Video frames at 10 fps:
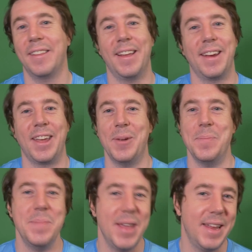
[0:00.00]
like an
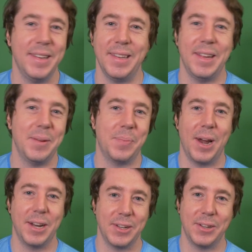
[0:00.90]
amazing
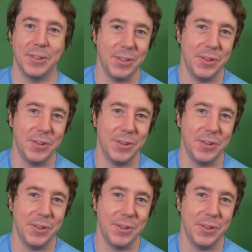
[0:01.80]
practical